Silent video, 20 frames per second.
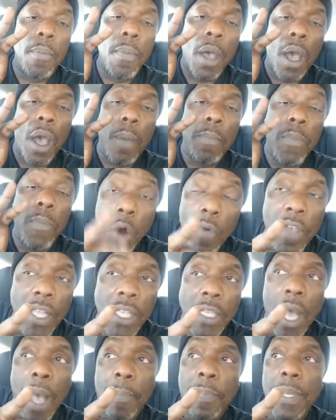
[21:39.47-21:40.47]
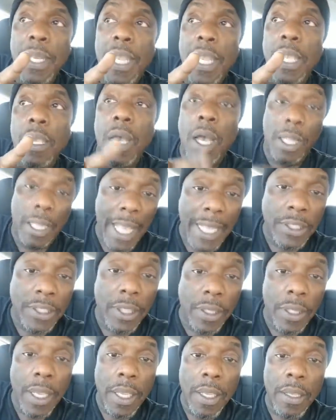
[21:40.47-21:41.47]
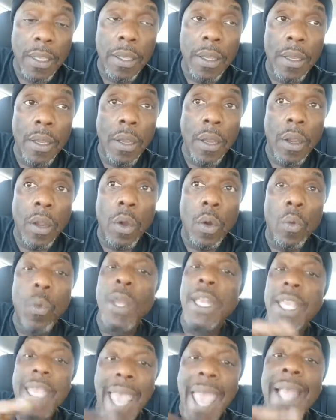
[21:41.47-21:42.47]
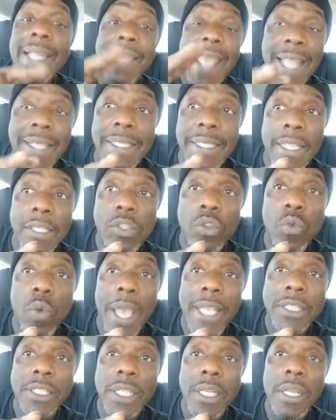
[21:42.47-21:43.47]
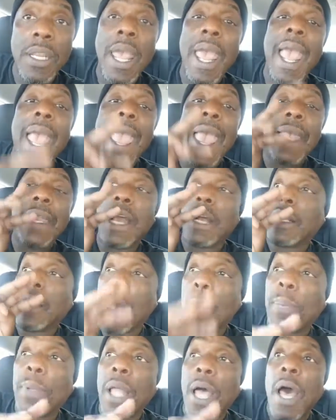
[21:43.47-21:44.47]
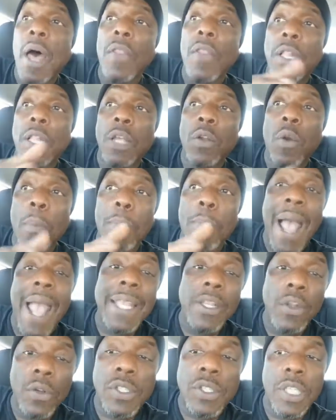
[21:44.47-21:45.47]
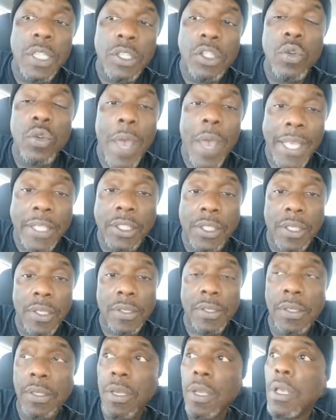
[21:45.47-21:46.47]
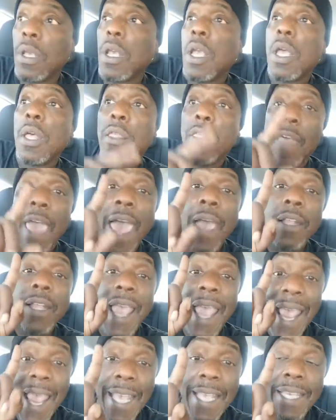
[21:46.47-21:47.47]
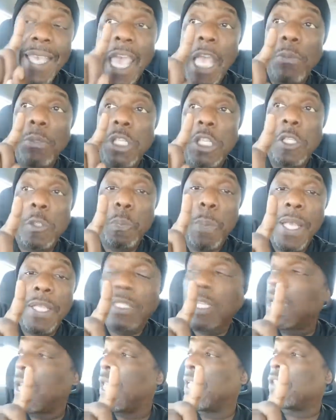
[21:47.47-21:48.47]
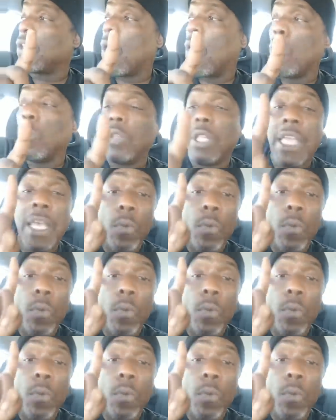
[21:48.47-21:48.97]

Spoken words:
moving company, allegedly. When he had that situation and a couple of other little minor situations. That 8-game suspension is only